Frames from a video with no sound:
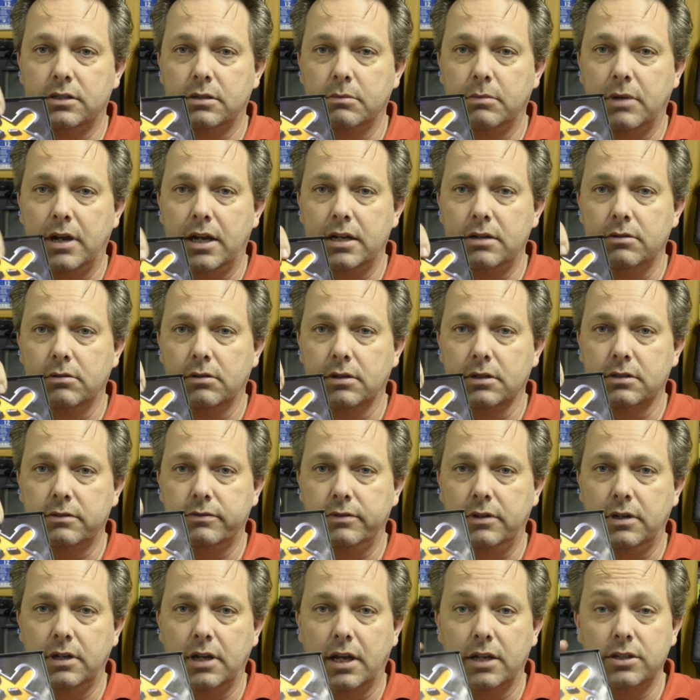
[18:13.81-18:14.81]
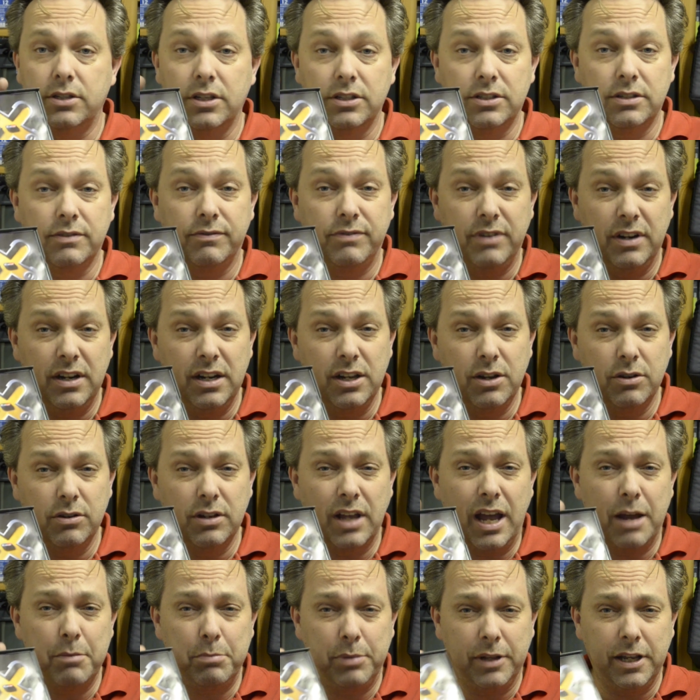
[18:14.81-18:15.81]
The manual looks very nice. It's a very
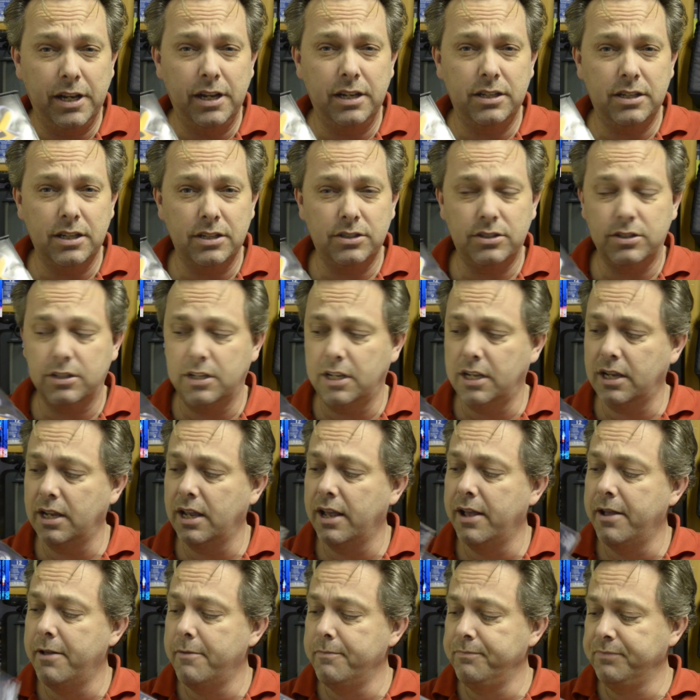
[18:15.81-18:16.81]
good. I played it yesterday.